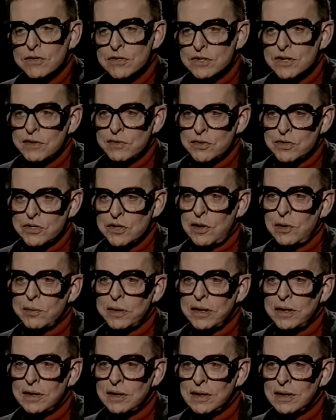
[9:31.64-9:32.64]
Bette Davis
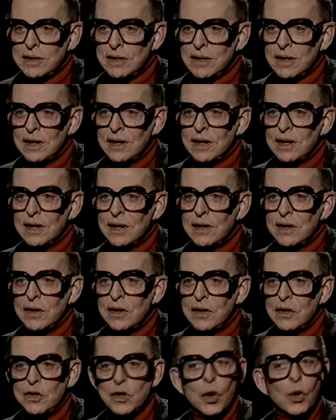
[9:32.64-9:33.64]
never saw me. Oh, yes, she
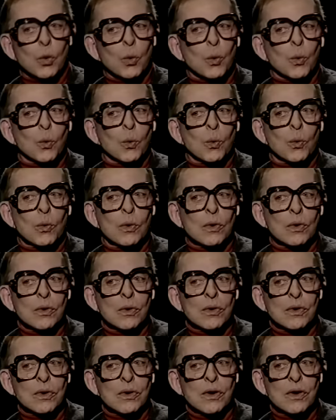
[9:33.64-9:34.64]
did. Nope. I sent her a
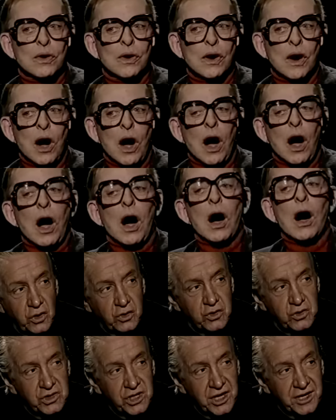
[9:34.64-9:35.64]
tape, the last uh,
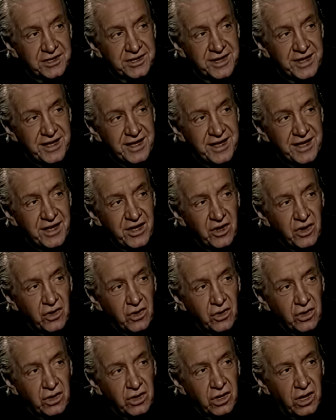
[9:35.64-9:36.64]
first show. Oh, no, I'm
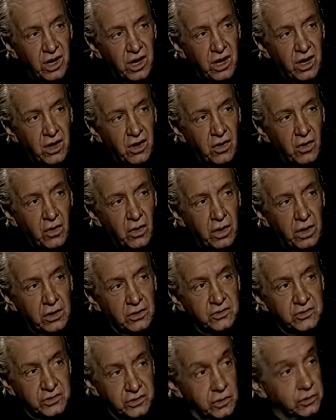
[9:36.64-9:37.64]
talking about Bette Davis
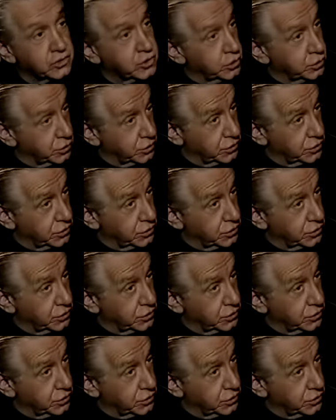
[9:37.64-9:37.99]
coming to a